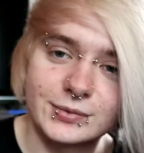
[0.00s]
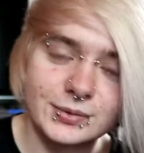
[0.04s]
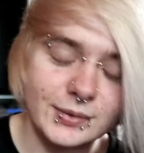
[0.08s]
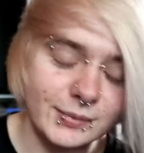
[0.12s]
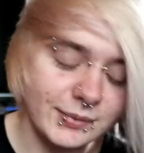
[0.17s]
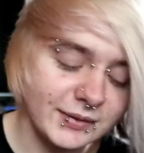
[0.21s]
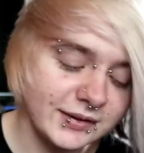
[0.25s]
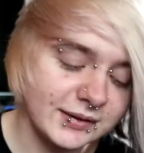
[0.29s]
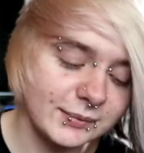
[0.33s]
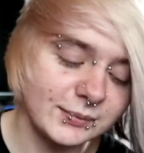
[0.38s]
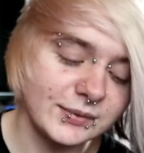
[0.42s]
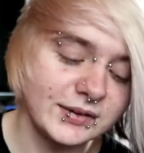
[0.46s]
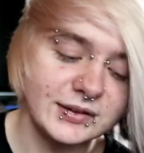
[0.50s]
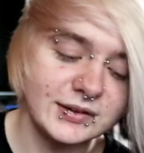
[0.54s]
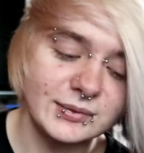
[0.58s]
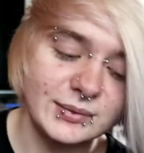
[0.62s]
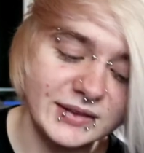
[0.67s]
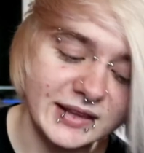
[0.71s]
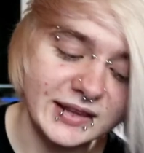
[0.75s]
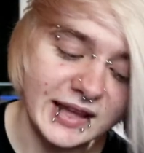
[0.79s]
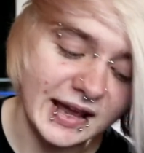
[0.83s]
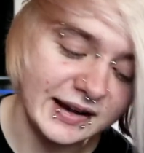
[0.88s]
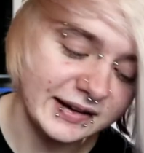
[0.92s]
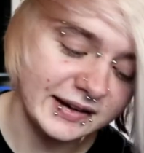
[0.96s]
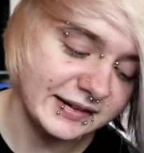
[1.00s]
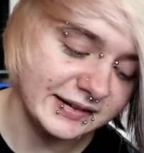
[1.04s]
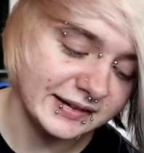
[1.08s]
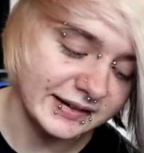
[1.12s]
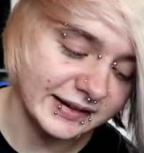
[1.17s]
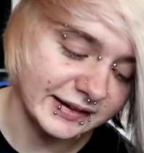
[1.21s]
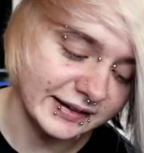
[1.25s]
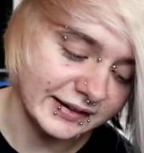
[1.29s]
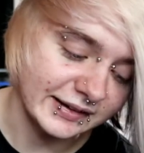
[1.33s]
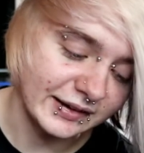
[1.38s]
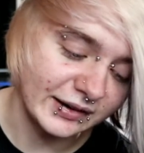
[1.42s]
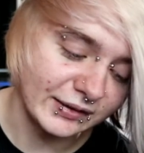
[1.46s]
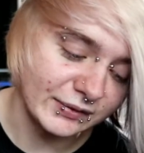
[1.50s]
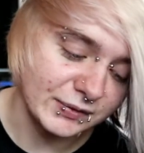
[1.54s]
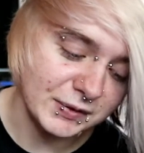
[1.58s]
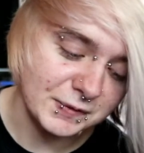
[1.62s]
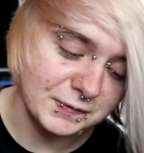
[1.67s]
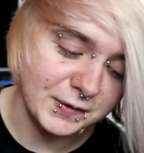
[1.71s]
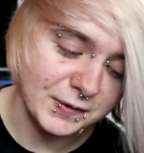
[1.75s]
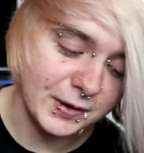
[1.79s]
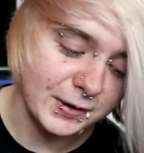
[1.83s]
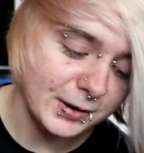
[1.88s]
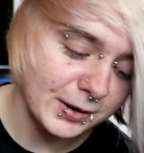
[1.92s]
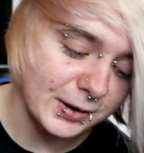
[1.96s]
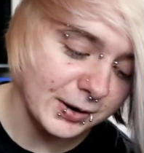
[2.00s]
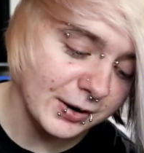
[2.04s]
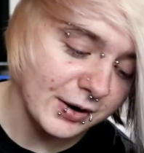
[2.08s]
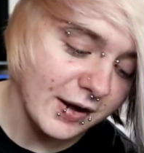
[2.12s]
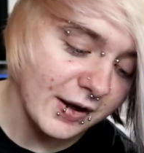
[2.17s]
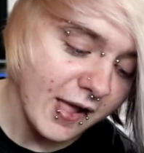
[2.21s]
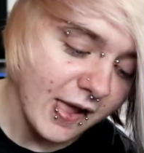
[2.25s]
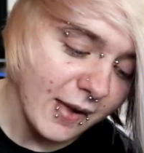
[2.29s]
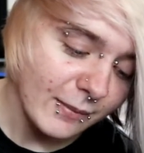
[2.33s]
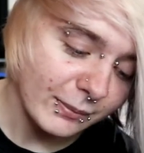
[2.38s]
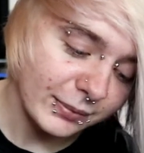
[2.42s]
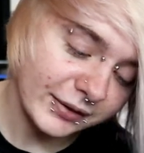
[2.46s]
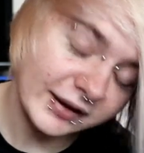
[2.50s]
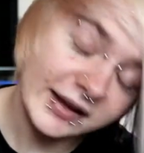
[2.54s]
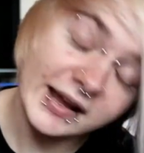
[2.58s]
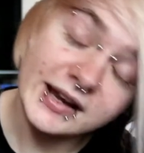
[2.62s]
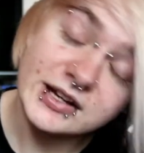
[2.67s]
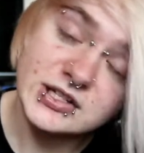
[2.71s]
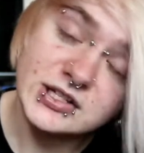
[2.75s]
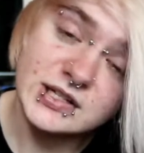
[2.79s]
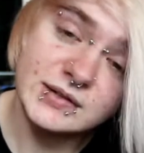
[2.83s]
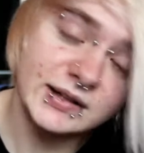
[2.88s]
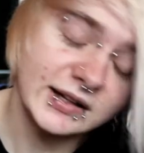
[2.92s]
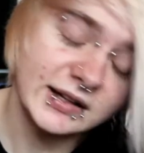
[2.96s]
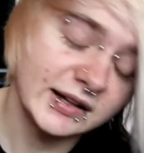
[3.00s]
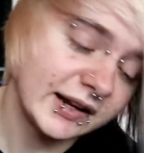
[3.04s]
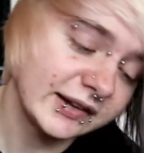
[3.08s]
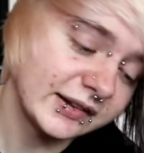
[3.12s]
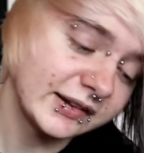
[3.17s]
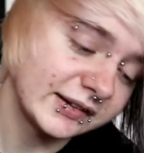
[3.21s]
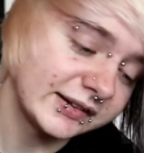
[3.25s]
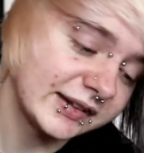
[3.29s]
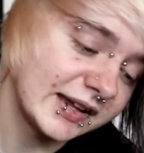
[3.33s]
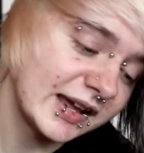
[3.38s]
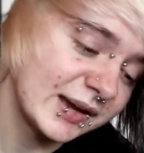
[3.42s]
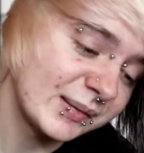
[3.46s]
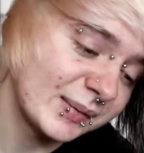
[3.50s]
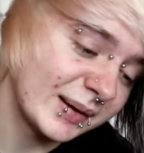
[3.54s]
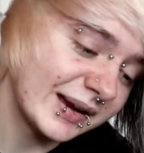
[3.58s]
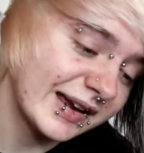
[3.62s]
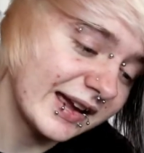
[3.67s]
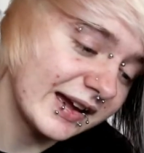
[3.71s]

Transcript: probably something to do with the editing of the photo. But I actually really like this hair.